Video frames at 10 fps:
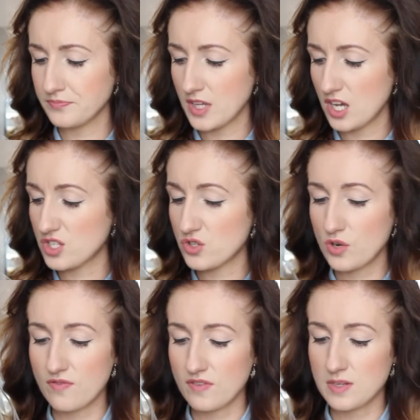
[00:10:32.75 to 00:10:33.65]
because it's
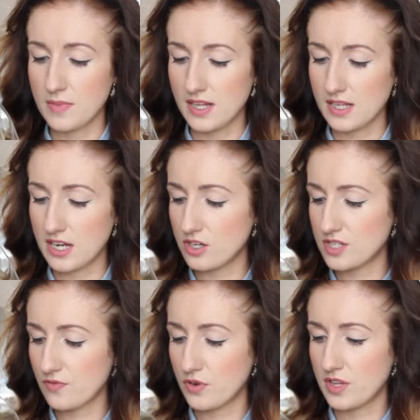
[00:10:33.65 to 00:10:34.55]
only 50
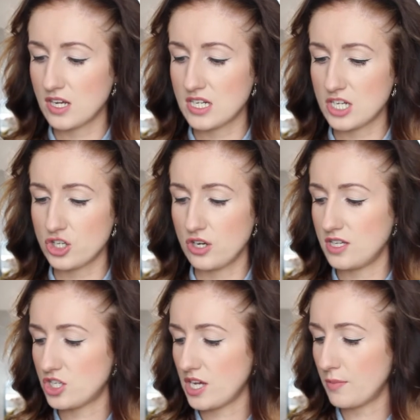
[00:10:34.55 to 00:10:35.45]
milliliters for the conditioner and
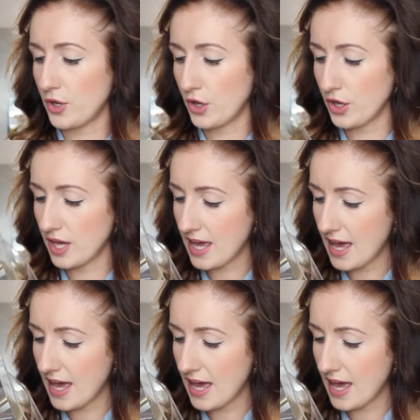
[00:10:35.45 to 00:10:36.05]
the shampoo,